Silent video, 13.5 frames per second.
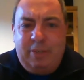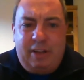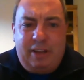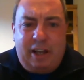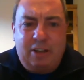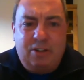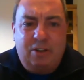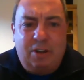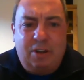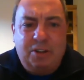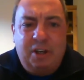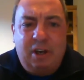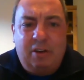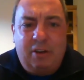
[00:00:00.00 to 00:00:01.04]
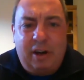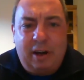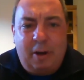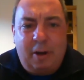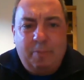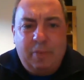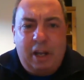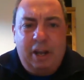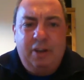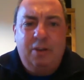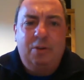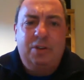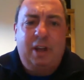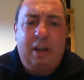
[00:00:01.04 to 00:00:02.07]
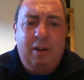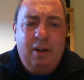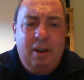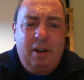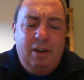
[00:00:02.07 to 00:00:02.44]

$10,000 a year right now, and you say,